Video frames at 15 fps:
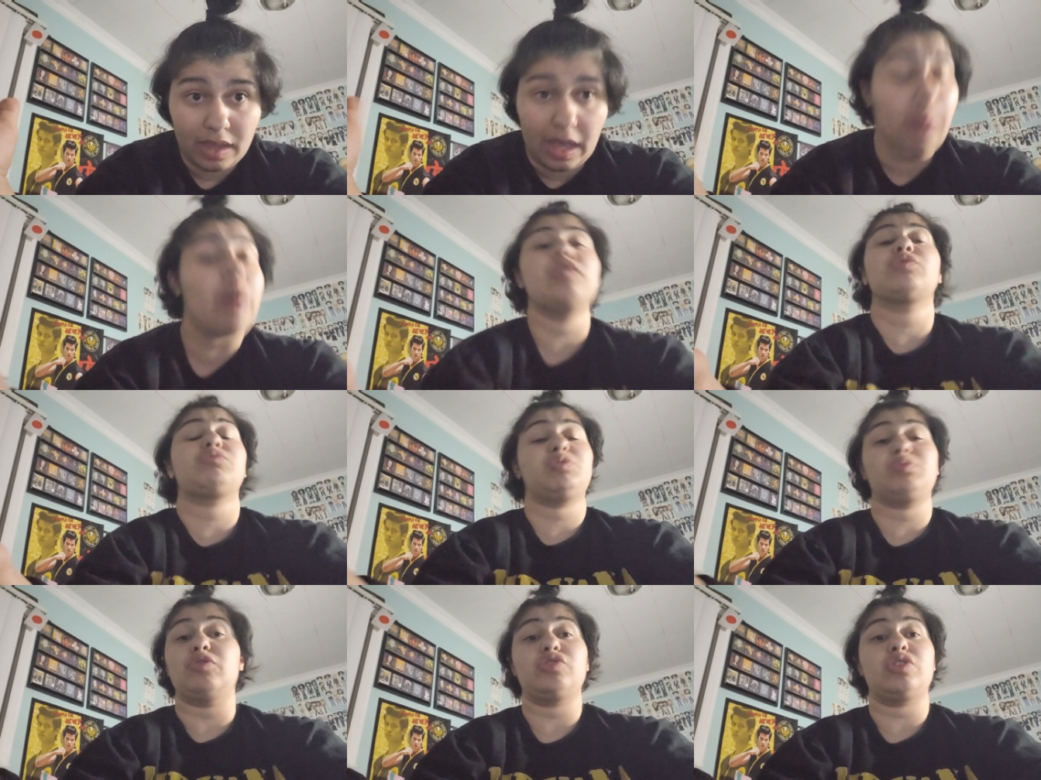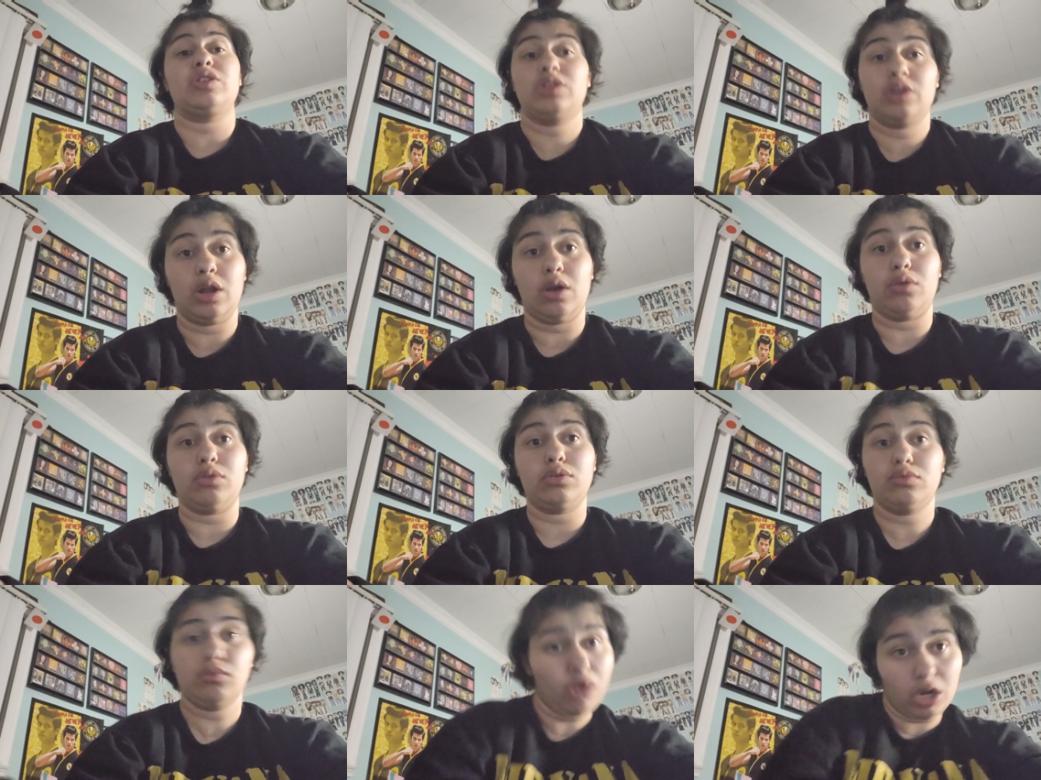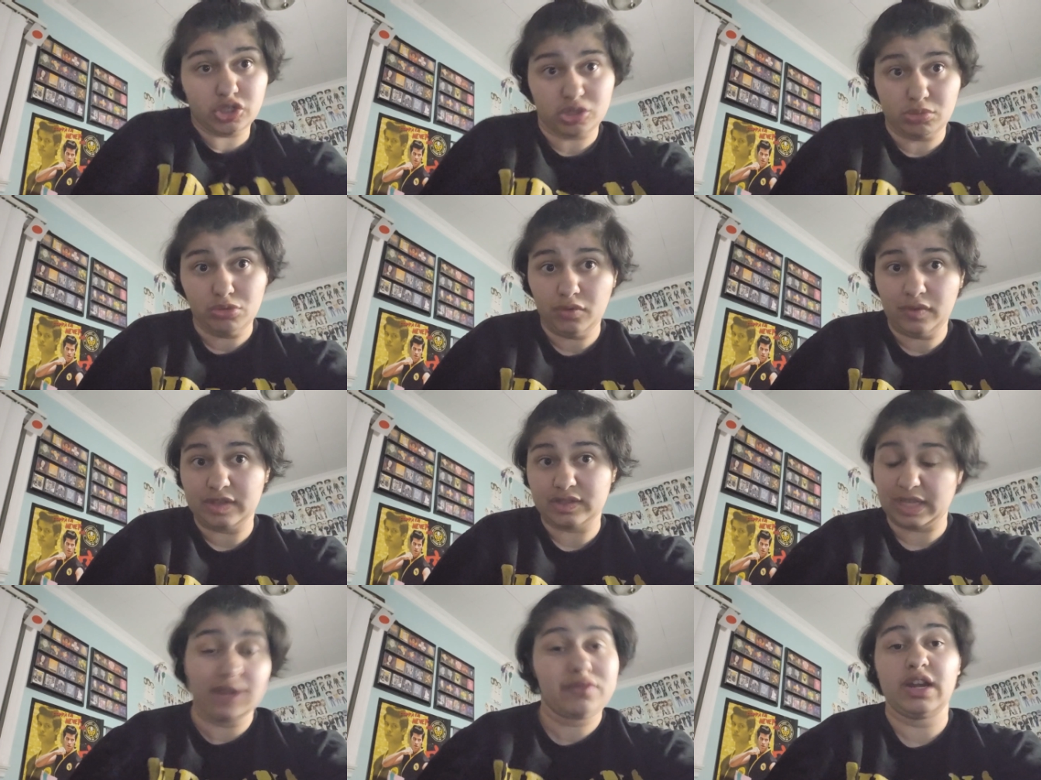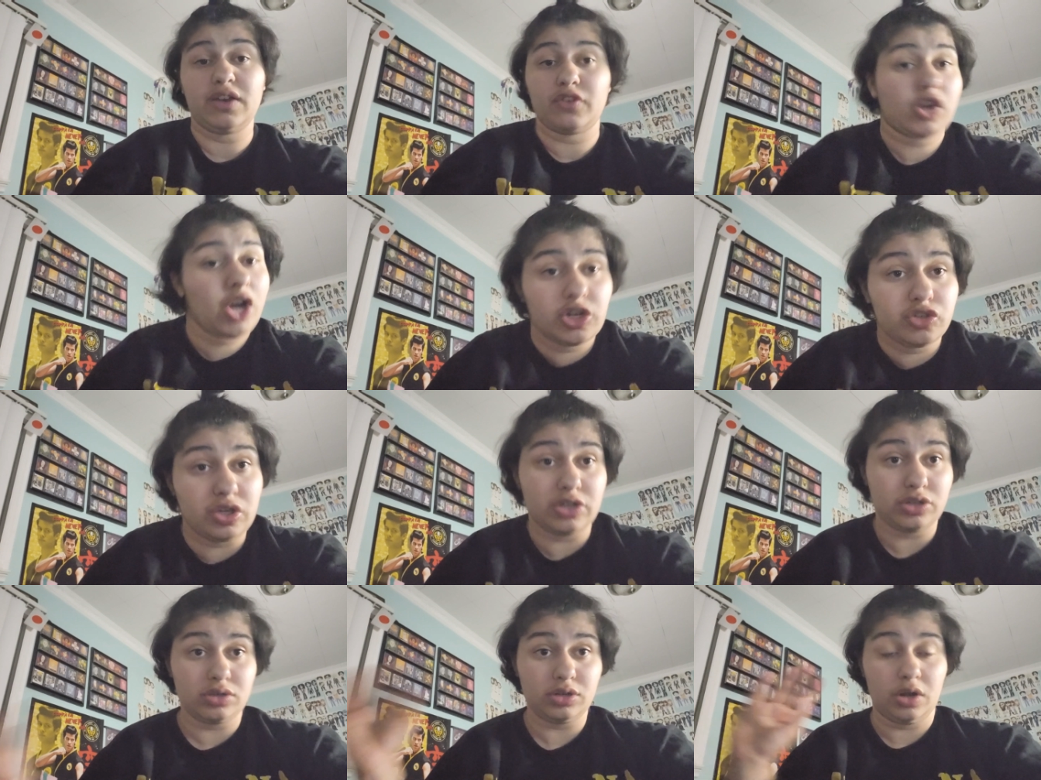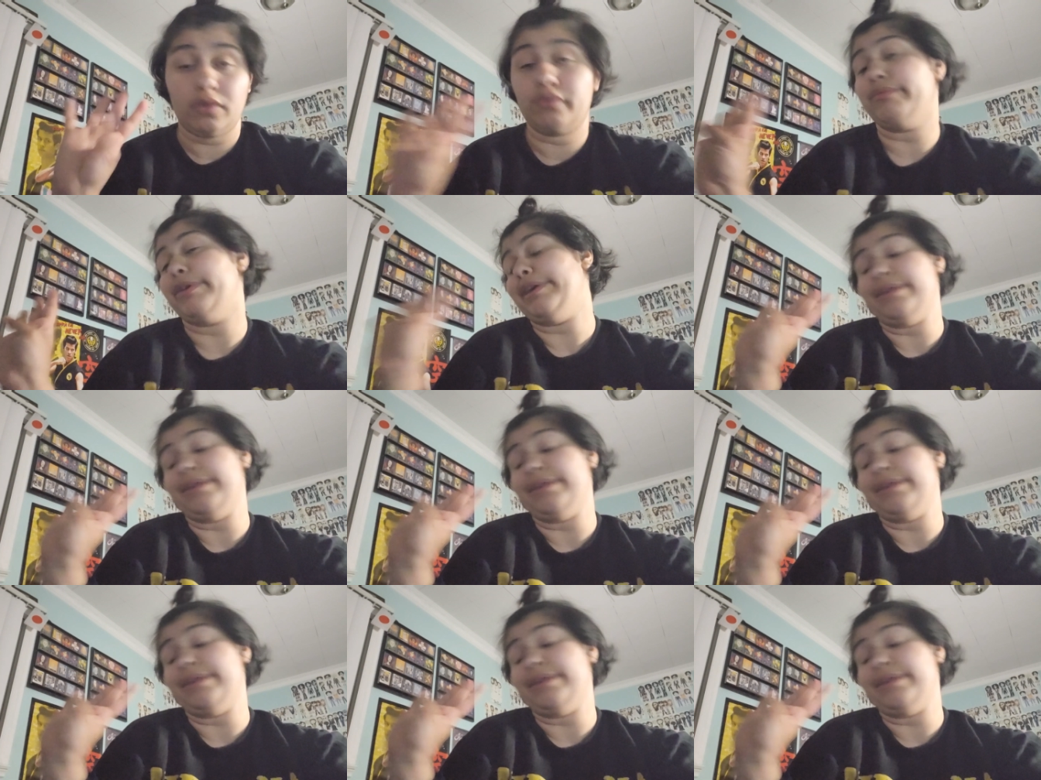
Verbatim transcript: I will also be supposed to, you know, watch the movies to get ready for Conjuring, you know,